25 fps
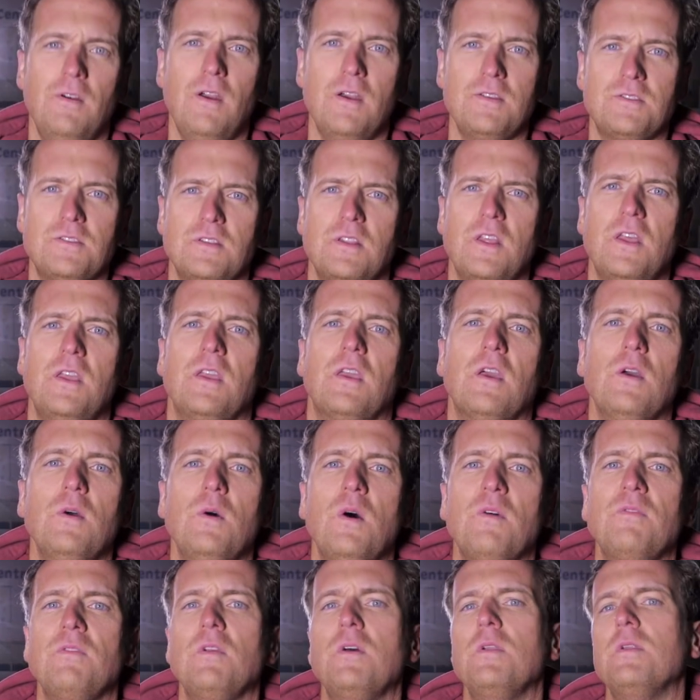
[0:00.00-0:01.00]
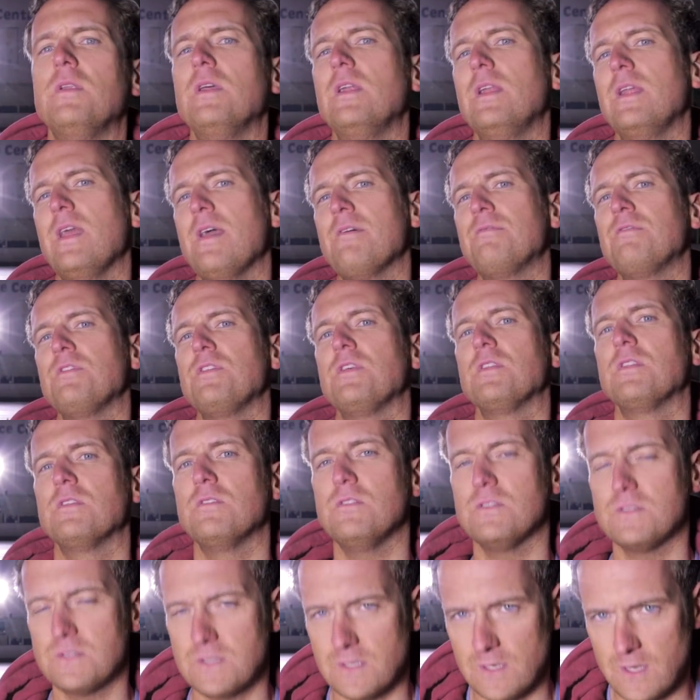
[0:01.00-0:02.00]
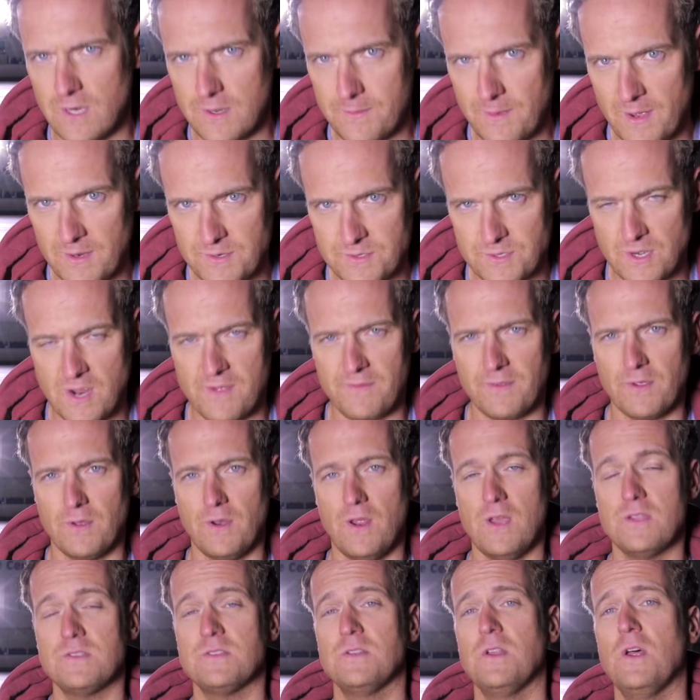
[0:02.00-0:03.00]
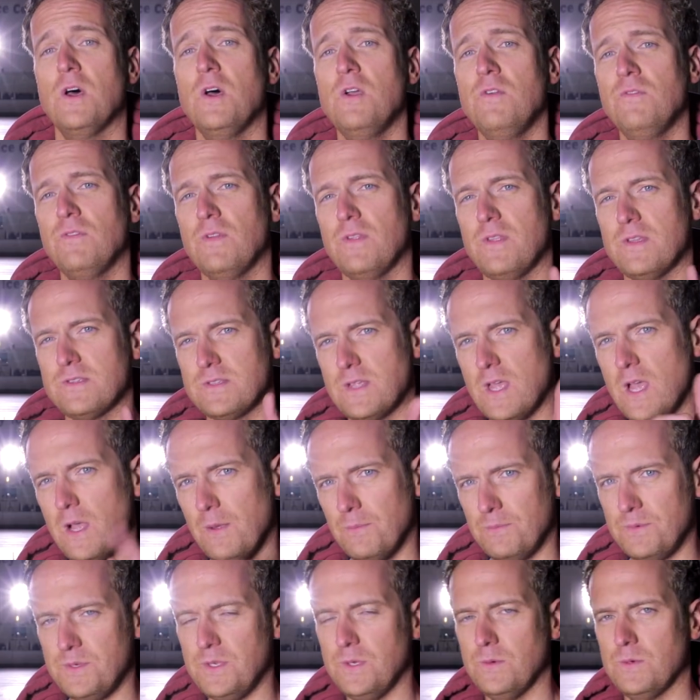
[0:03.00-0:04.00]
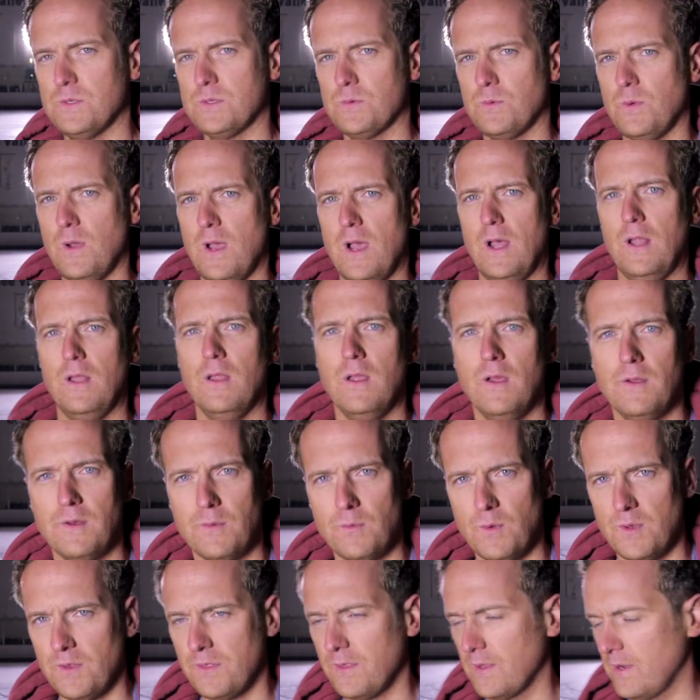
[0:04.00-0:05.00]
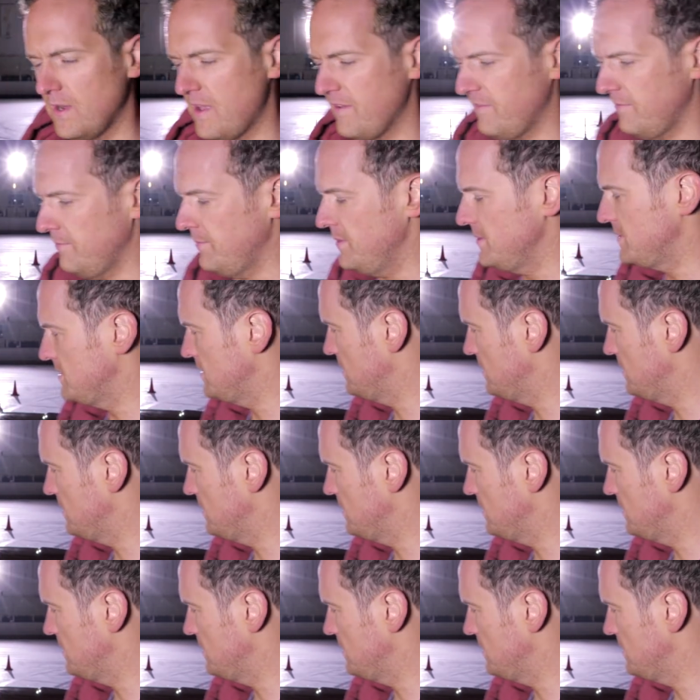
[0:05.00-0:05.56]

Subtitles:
Right, so there you go. I've learned nearly everything there is to learn about driving on ice, and hopefully that's helped you as well. Only one thing left for me